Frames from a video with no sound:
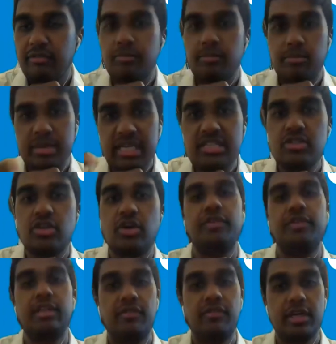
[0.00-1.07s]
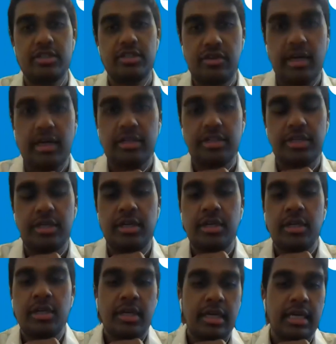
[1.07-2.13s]
piece of infrastructure
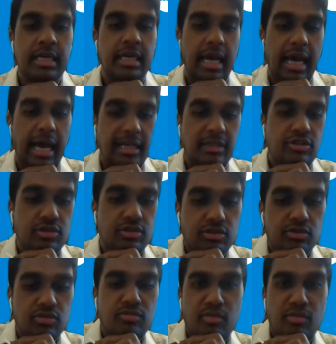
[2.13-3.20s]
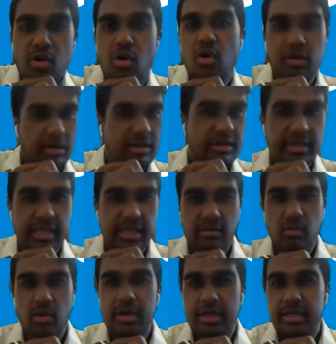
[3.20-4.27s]
has to do more
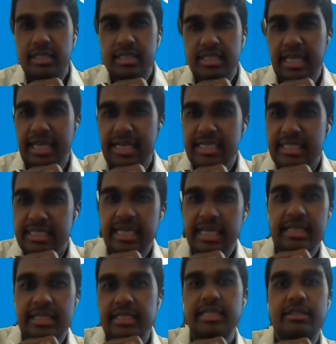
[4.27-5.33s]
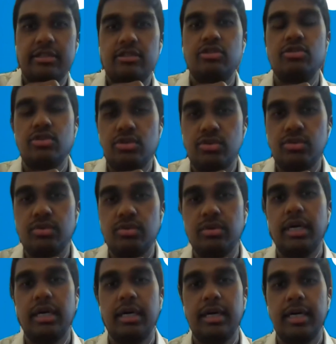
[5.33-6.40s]
than what it is intended to do.
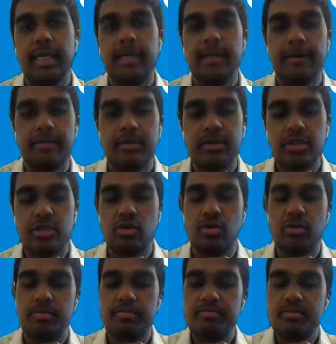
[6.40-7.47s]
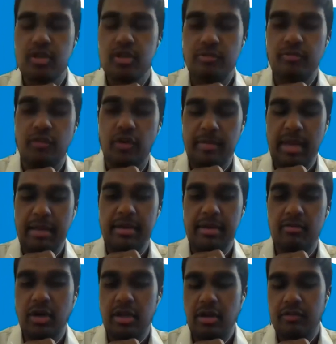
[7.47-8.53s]
So for
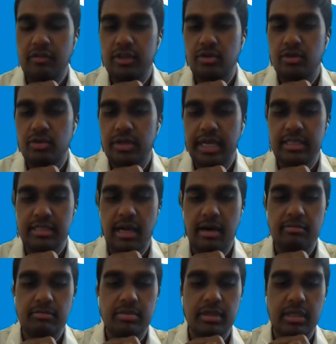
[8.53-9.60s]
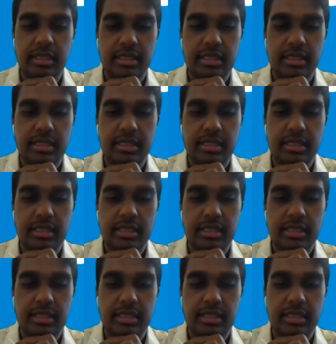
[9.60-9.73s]
maybe one of the good examples,